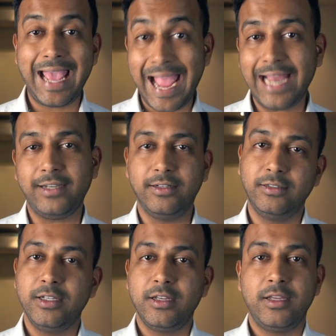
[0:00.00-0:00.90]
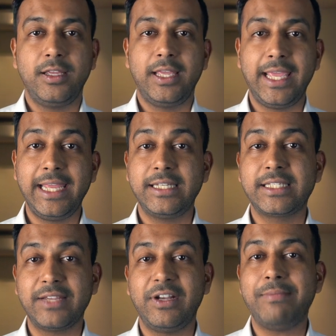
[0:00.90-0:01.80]
And in
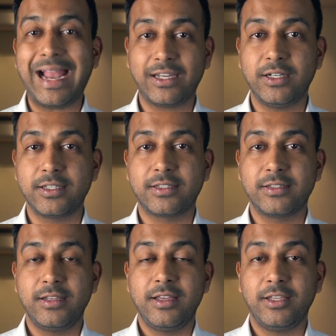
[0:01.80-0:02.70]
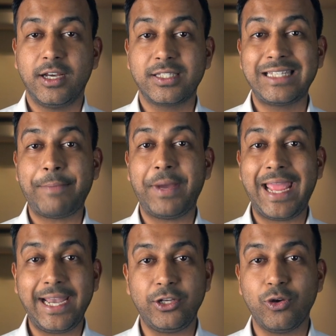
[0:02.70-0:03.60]
civil matters, a step
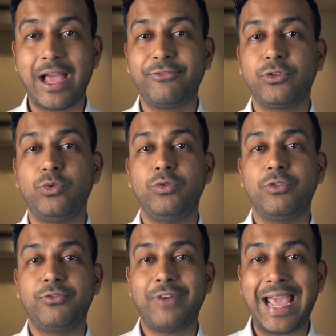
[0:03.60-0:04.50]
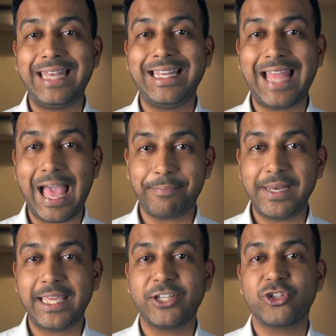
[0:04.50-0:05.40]
ahead, you have to file an
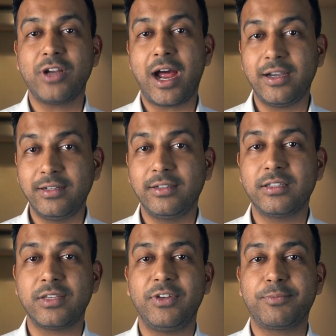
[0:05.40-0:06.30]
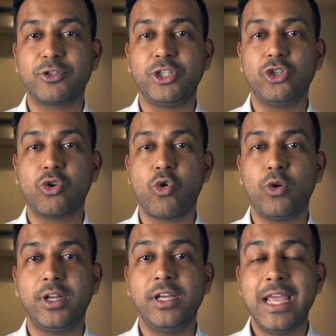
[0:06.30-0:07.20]
application under the Civil Procedure
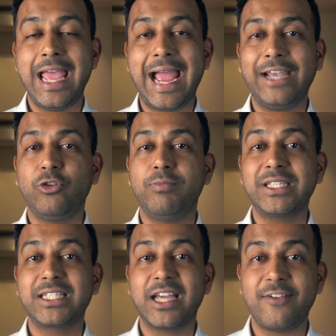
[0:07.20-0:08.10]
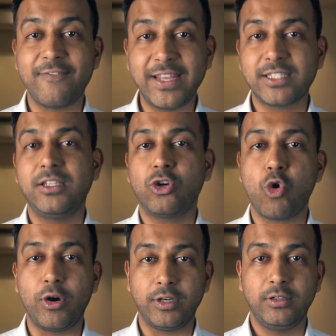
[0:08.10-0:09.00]
Code and you must convince the
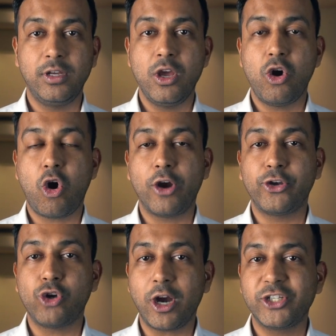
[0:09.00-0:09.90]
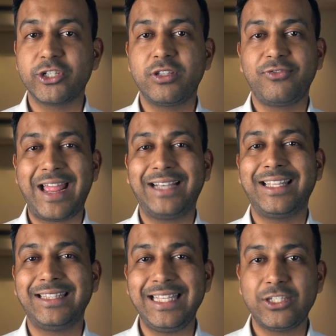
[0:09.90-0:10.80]
court on not just the fact
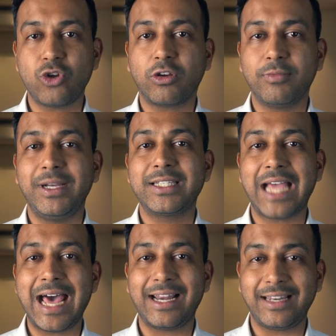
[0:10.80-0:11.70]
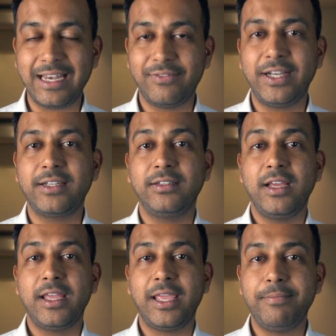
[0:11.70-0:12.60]
that these documents are relevant,
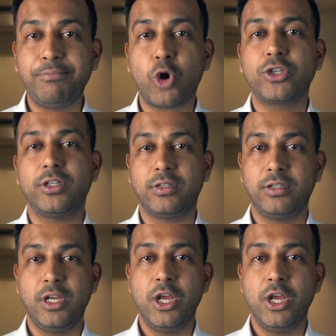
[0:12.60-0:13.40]
important